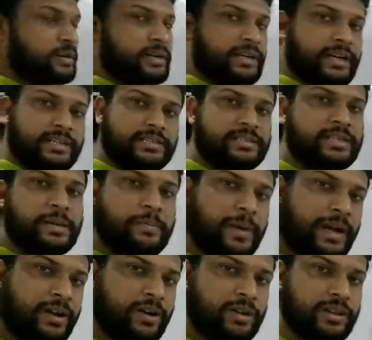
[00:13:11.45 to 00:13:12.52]
does
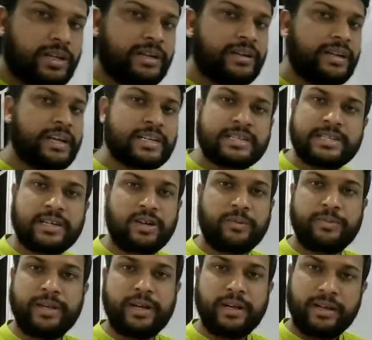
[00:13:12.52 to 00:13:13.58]
depend on the direction
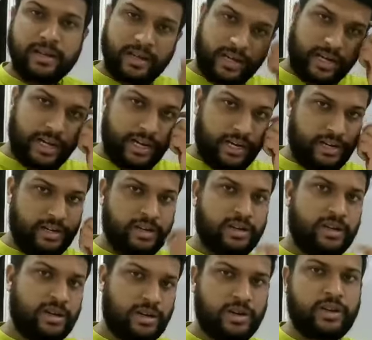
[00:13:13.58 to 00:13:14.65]
of the current
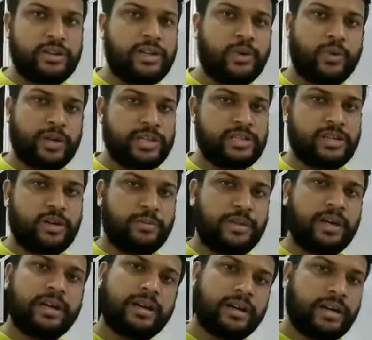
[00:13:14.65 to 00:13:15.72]
or the rotation of the
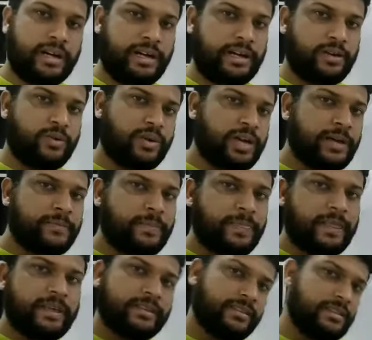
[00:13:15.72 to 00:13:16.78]
current. Okay,
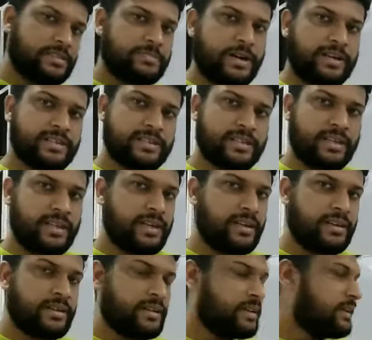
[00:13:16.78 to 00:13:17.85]
this part is clear.
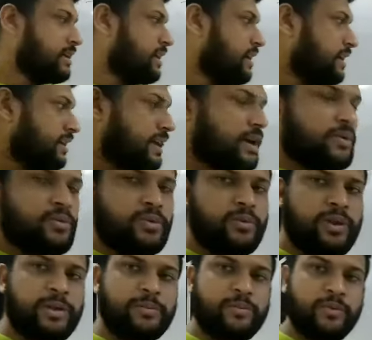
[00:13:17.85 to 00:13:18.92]
Now we
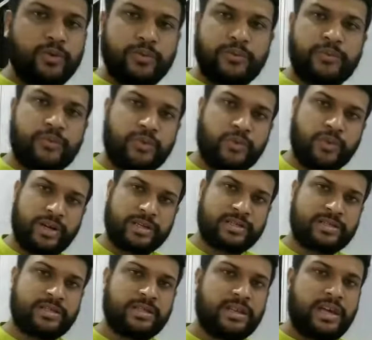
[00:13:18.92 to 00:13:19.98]
will move
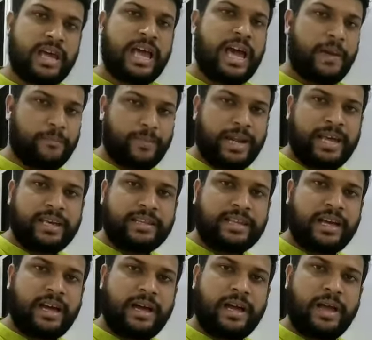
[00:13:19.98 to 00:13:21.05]
towards applying
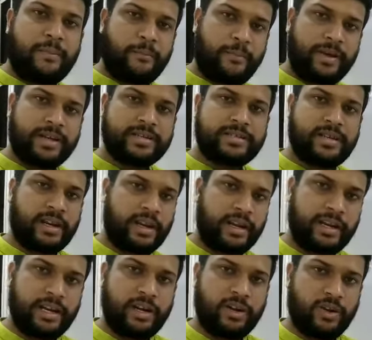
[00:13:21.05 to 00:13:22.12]
the Ampere's
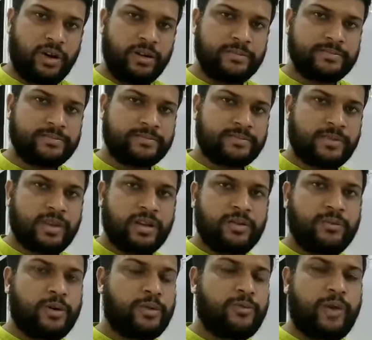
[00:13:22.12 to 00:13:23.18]
circuital law
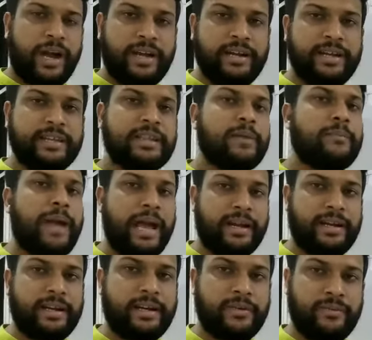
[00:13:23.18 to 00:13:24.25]
for finding the
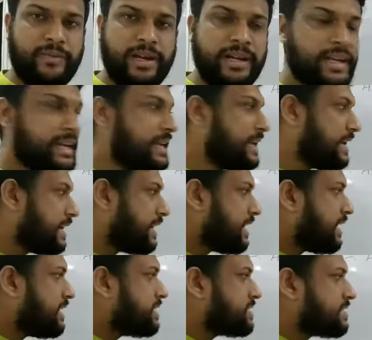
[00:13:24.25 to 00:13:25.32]
magnetic field
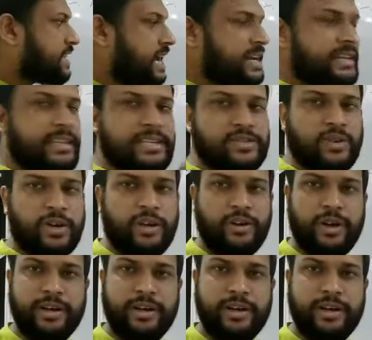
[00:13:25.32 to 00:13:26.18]
inside the solenoid.